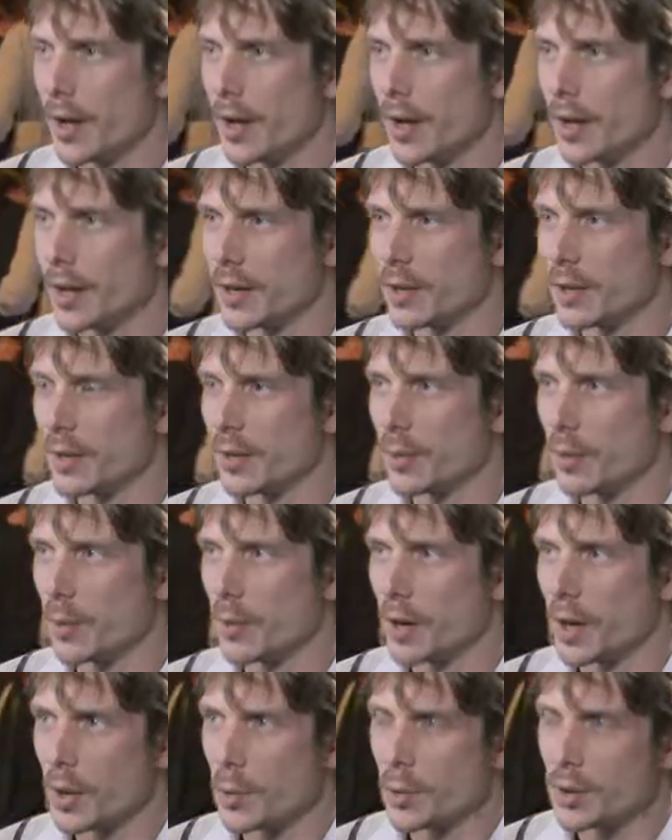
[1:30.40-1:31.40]
and
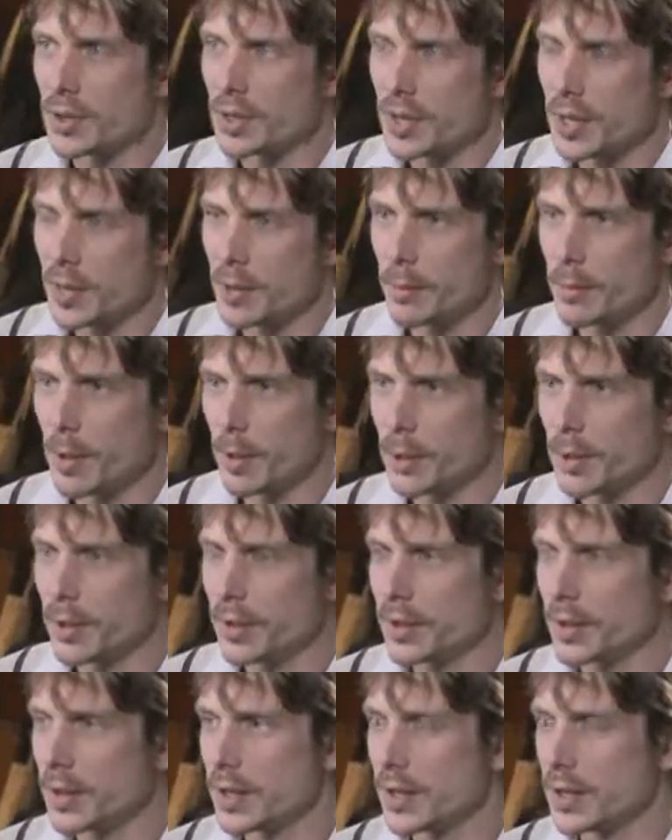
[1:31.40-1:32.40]
what I would say about
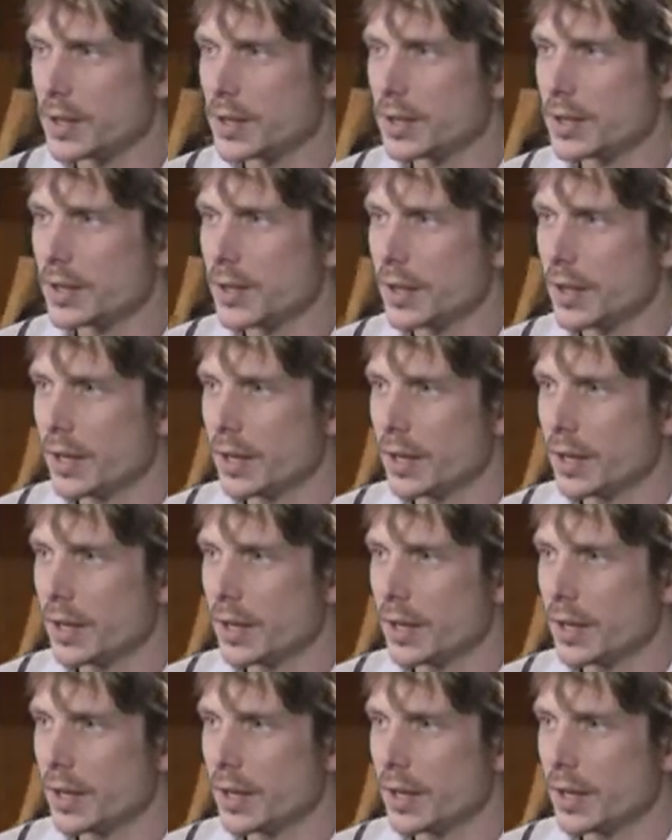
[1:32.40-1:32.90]
it is